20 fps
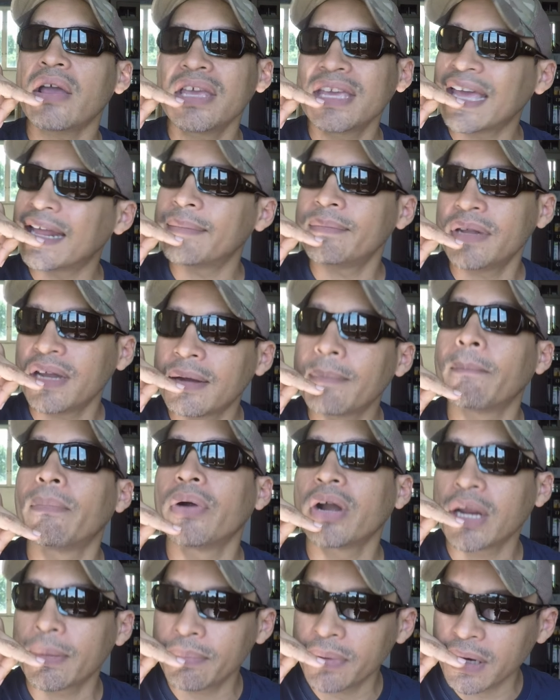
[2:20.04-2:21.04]
you get them there.
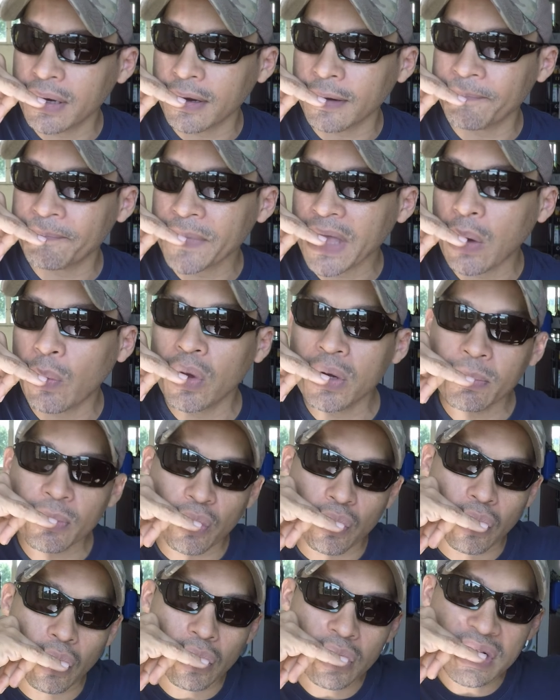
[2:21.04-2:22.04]
Bring them there. I want
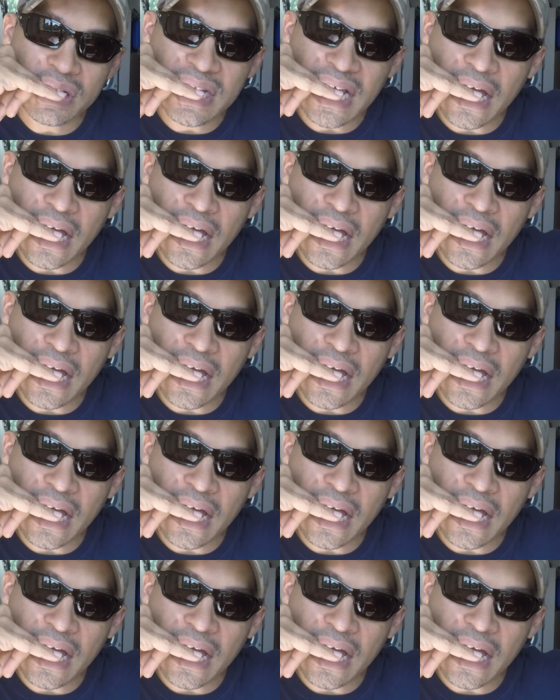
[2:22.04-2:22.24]
them rolling